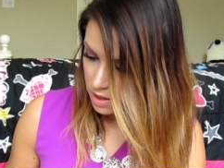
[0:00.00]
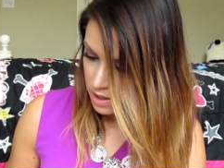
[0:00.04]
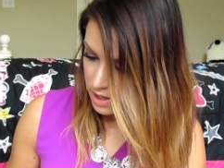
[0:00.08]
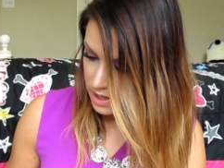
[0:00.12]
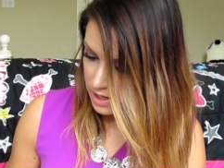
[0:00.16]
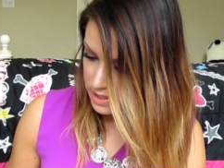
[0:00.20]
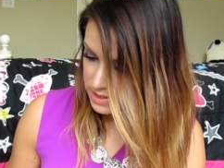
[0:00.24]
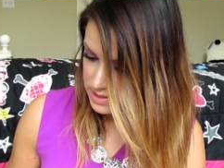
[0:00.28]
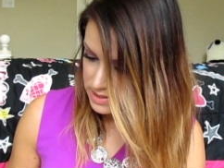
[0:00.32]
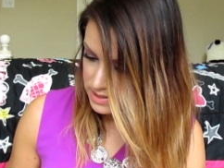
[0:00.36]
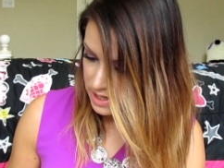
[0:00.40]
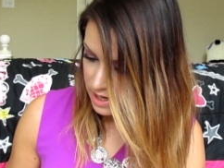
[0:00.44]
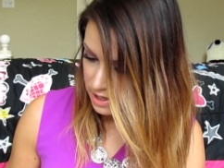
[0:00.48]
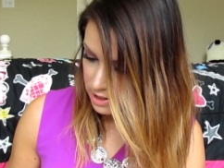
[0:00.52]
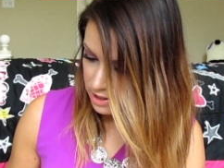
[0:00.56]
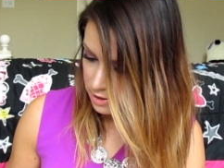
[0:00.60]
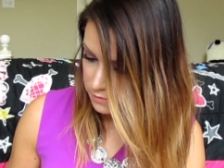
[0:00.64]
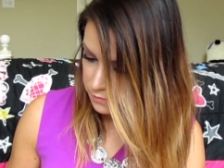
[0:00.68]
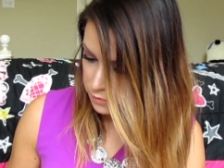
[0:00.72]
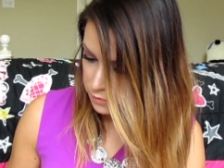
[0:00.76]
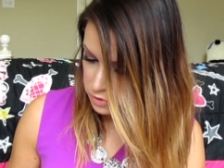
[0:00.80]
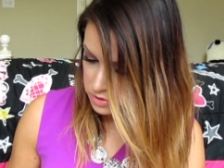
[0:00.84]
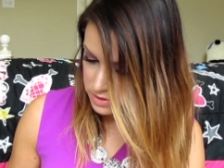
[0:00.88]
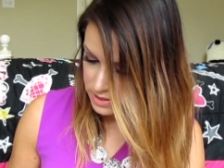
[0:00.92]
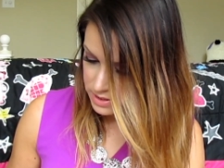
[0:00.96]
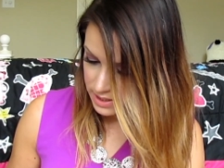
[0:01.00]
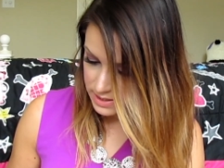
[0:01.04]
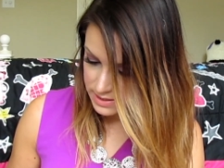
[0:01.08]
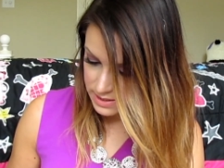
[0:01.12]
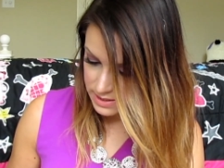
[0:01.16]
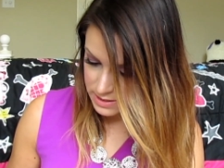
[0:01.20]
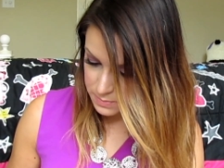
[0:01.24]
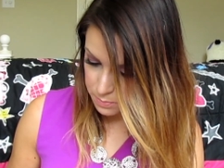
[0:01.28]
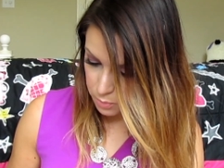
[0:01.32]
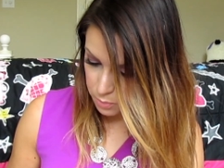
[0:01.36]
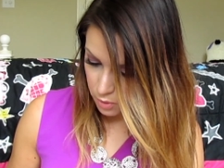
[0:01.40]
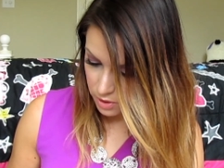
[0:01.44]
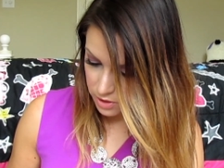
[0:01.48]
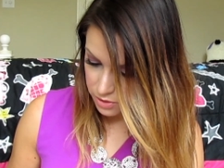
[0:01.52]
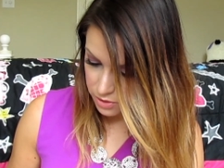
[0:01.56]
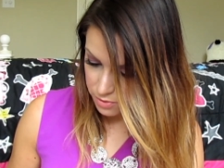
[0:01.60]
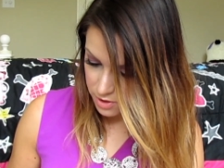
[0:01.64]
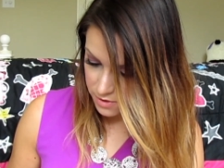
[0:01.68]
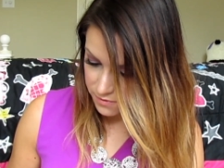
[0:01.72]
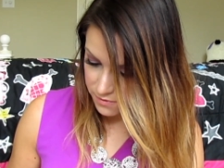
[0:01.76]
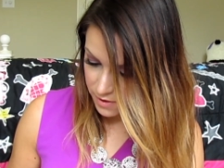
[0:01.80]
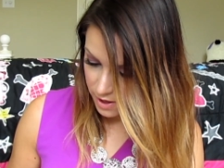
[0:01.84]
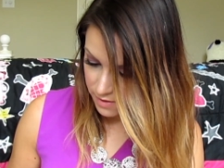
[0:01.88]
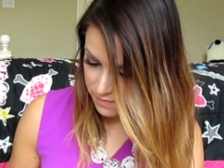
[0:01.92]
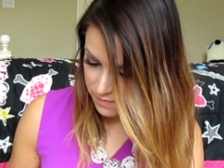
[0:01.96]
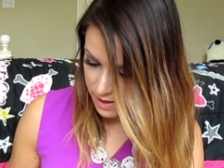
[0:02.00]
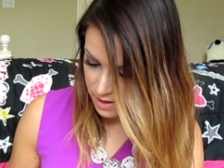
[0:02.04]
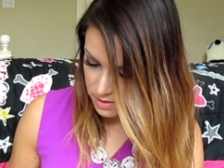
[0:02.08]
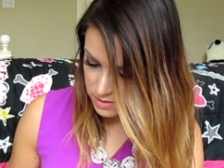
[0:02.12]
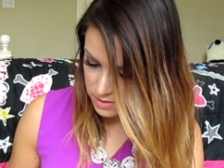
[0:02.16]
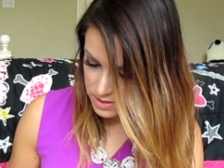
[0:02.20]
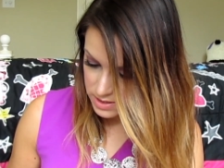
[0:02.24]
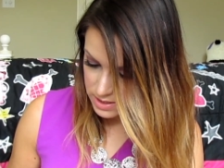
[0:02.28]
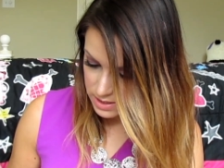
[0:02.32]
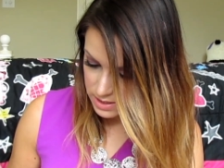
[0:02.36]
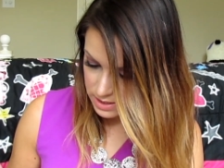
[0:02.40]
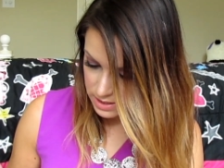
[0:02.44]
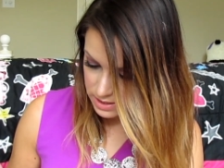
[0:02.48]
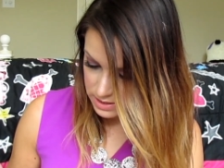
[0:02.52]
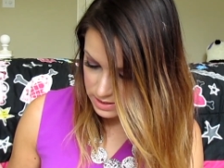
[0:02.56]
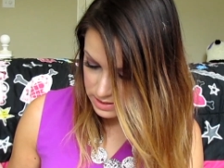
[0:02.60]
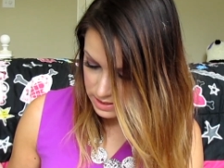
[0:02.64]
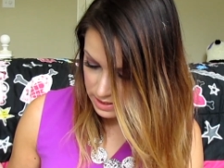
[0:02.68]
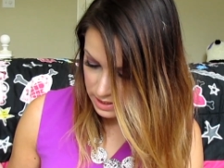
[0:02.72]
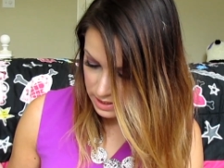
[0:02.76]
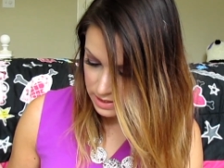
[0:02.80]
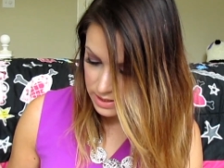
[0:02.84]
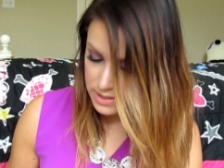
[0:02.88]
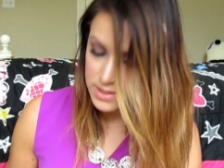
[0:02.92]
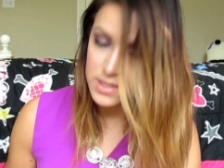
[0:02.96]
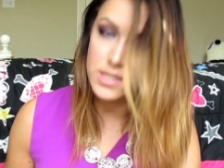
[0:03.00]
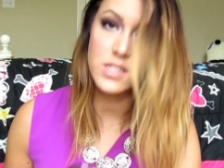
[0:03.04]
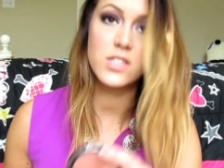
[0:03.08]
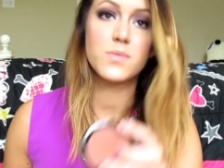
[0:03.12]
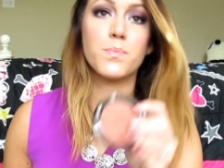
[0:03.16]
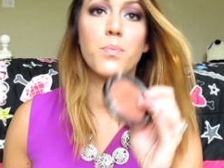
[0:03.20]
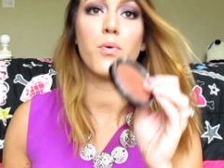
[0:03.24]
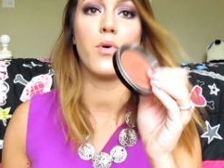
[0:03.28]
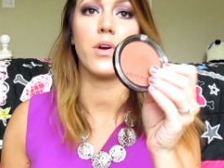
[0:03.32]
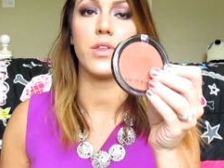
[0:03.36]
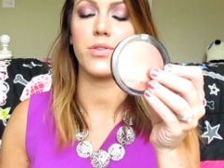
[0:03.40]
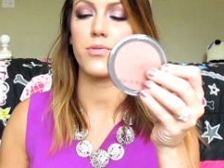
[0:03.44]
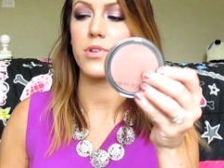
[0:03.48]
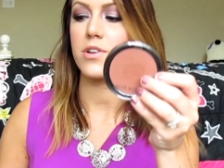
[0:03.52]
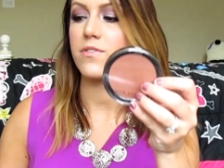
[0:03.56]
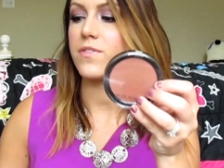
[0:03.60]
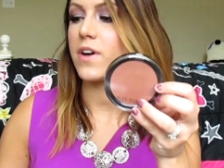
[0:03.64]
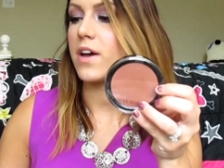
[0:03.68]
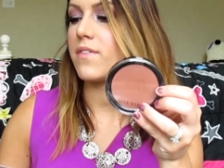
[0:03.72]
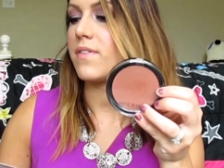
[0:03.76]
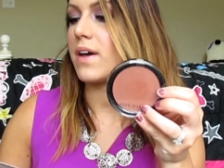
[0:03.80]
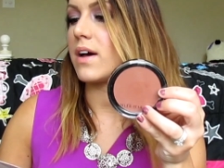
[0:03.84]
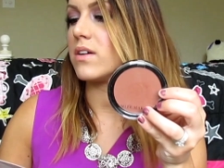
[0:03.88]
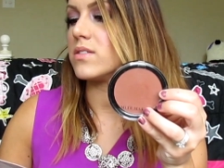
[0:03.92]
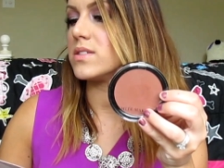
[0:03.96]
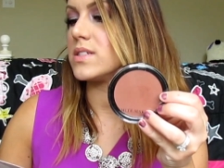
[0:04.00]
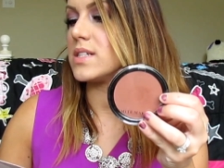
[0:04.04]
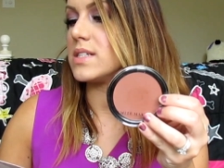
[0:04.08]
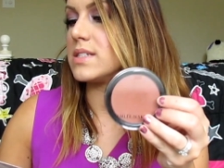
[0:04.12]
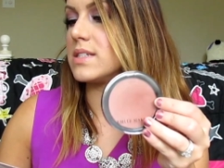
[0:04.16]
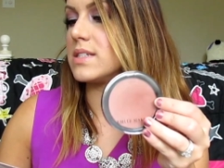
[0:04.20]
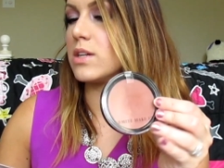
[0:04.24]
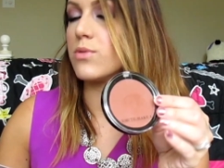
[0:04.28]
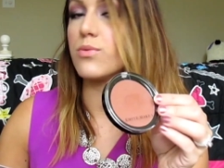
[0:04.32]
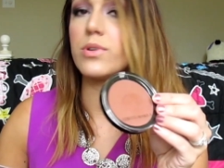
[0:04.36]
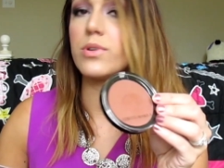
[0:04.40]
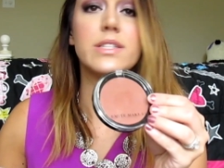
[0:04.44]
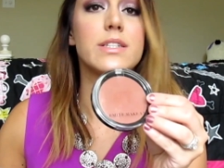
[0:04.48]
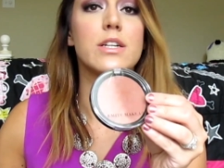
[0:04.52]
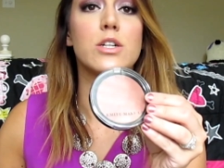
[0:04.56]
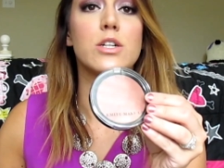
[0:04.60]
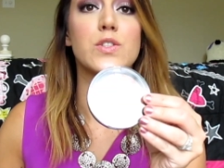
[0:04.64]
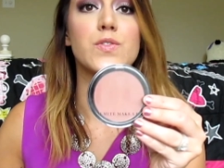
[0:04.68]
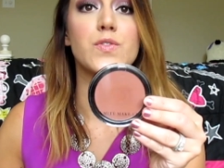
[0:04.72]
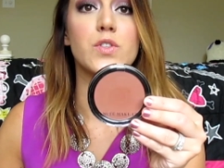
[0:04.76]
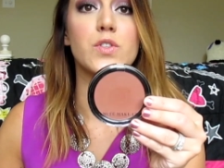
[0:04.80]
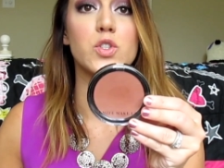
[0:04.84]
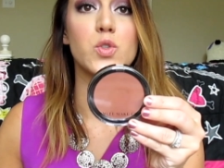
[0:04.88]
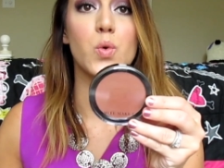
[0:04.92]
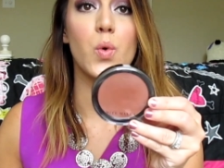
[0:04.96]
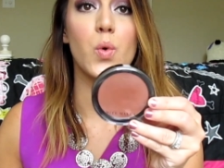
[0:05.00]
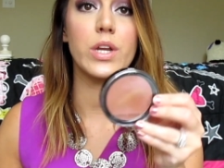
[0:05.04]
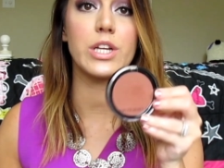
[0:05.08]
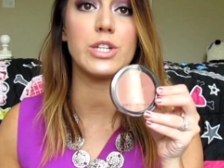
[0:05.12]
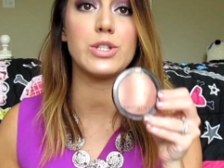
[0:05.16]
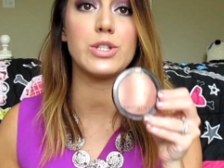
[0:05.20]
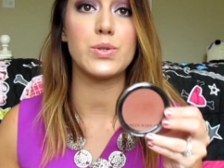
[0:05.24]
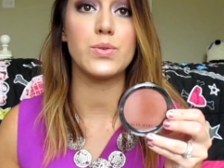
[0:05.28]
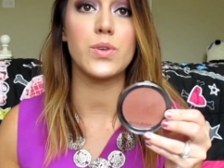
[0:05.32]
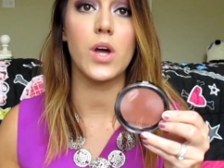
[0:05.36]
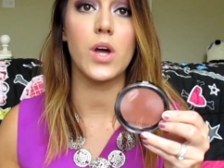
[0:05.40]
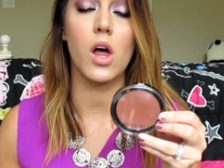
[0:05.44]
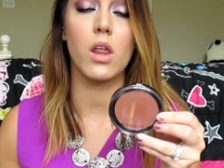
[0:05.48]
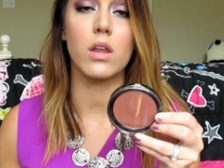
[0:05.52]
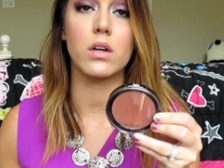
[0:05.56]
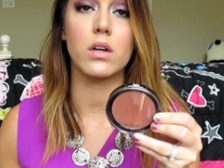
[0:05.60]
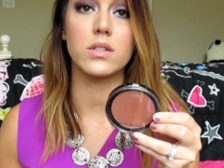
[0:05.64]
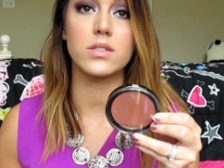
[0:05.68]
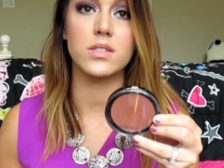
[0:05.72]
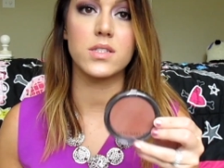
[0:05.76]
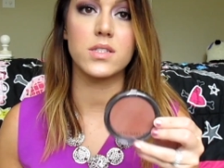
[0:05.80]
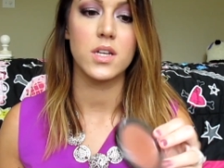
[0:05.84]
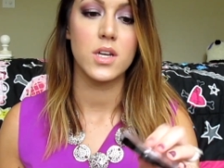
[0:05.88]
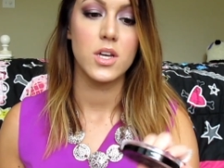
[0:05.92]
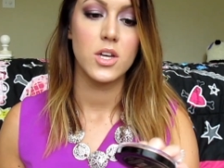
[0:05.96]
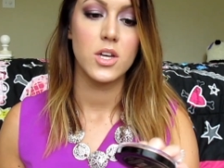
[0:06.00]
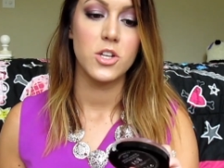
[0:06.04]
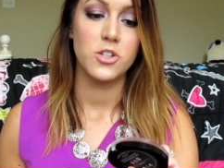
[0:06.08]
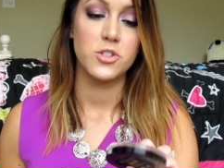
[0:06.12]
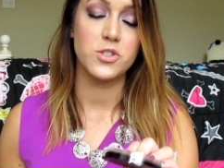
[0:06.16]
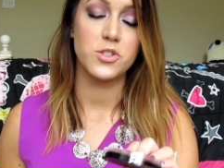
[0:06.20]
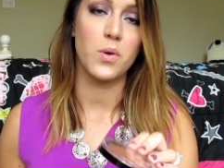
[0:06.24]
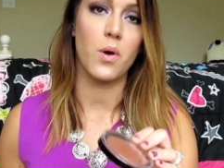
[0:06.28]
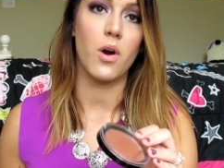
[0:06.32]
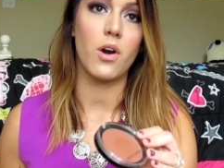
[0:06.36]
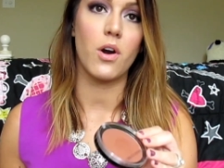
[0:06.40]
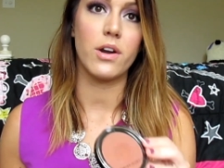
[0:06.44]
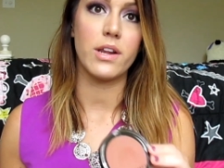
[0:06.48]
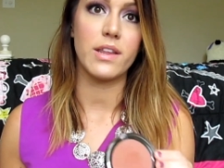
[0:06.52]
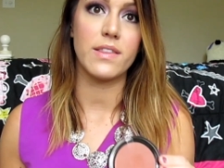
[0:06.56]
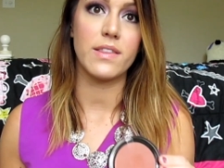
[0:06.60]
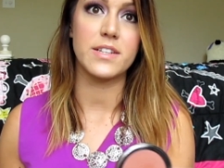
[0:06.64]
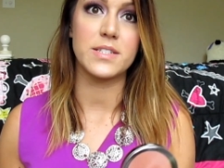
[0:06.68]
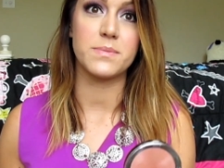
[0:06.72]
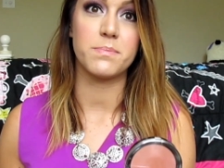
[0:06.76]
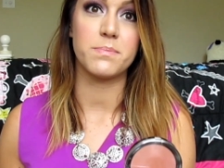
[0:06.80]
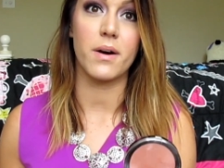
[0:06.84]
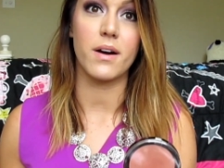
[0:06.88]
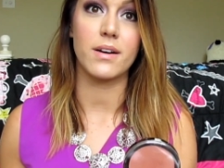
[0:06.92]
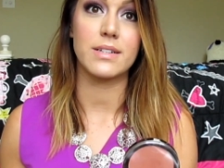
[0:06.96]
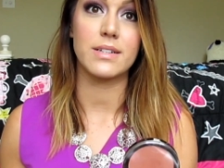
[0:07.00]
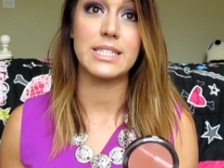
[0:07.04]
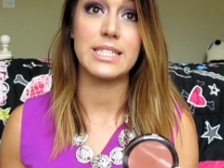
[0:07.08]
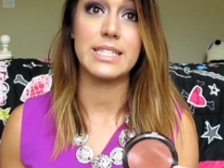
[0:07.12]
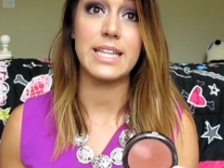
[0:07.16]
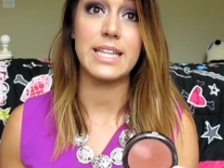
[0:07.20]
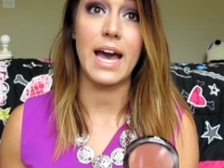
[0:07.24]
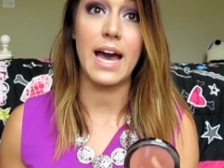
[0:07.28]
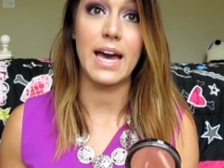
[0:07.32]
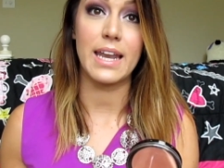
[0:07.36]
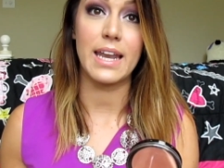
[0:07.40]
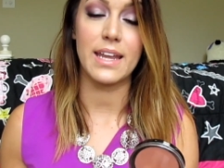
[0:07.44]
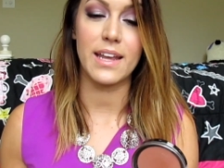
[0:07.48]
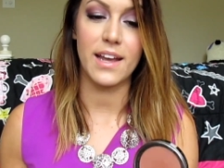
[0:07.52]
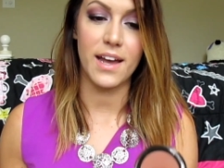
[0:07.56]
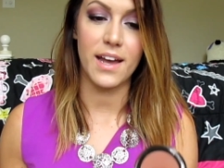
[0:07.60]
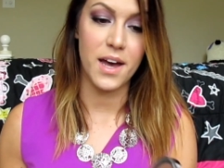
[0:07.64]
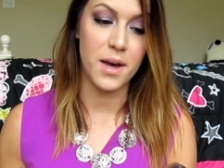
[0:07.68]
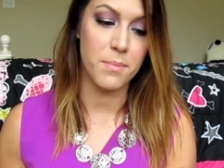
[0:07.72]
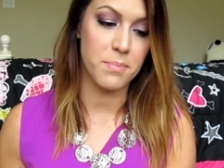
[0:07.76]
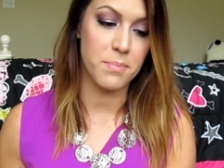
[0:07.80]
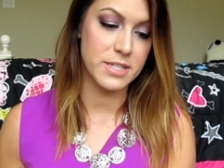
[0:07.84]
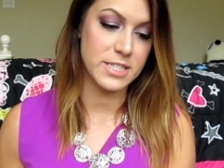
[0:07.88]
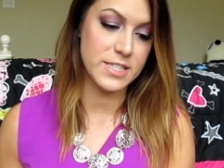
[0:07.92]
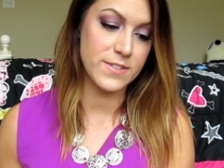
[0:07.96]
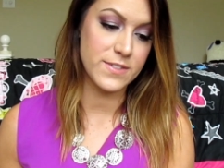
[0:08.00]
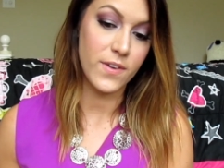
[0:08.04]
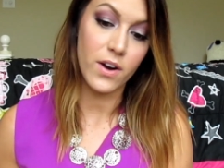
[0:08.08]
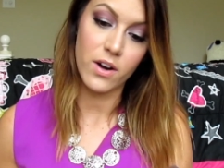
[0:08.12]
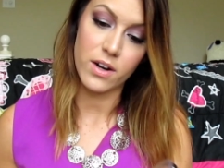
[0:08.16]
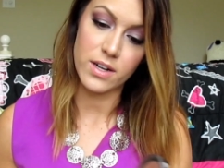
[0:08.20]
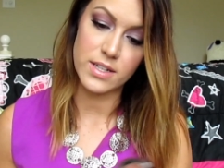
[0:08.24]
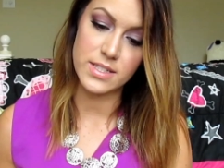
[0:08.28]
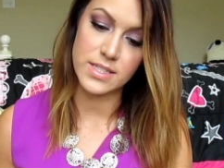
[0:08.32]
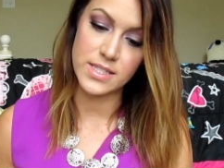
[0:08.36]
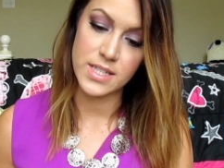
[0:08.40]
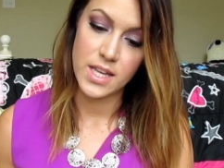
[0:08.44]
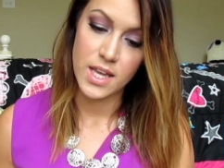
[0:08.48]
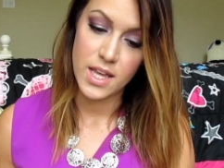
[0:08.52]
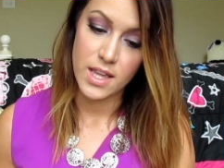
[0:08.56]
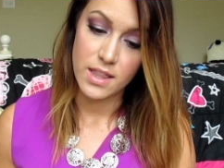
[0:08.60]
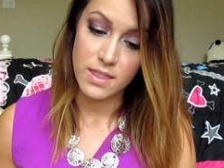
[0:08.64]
and it's saying the full size is 0.35 ounces and this is 0.35 ounces and retails for $22 so already this box is adding up as far as